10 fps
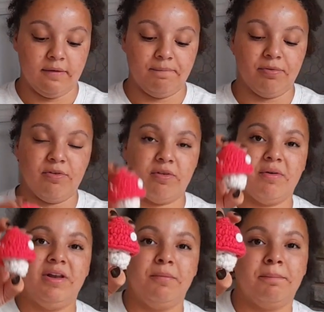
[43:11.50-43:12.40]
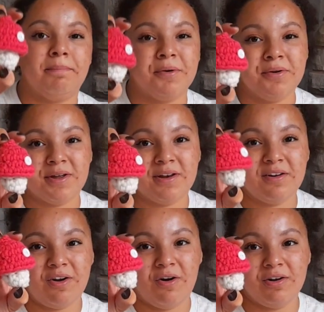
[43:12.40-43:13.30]
sew a little button
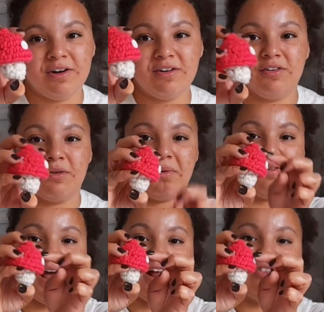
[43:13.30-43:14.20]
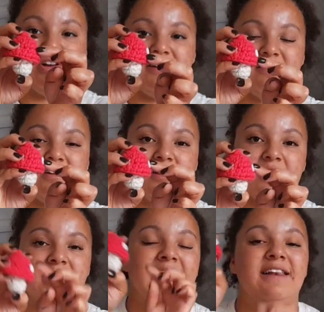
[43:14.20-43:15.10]
on, so it's actually a
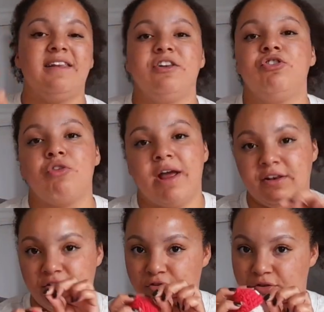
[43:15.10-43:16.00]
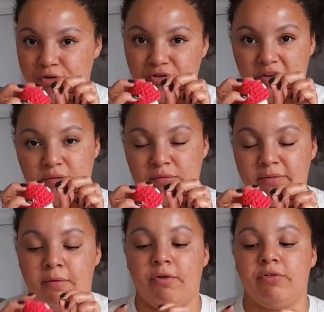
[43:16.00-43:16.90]
circle. I did try to crochet some
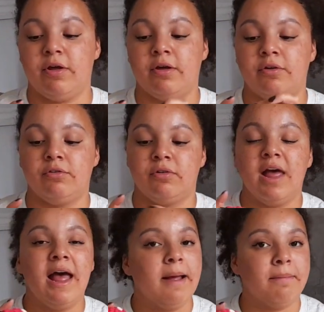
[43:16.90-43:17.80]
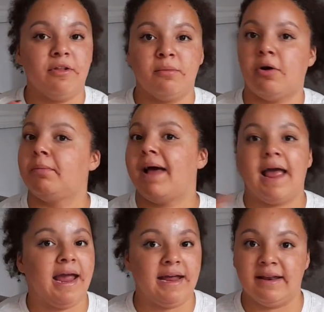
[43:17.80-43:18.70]
small circles and put them on, but I
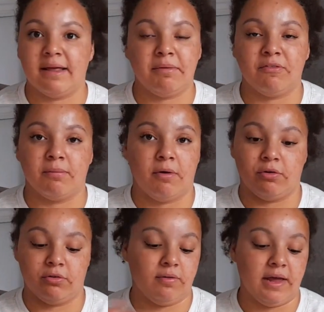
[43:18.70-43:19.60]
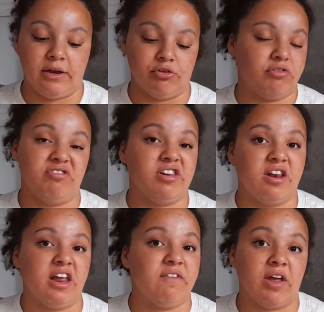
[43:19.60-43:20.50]
hated them even more, so they just
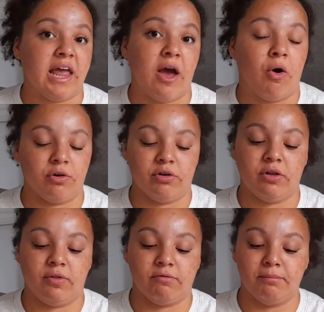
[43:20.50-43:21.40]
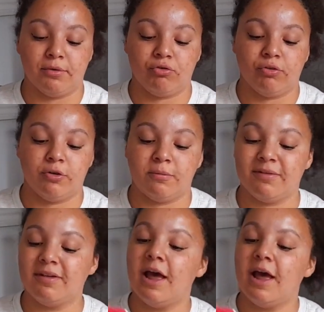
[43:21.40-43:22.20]
didn't even get on to the mushrooms.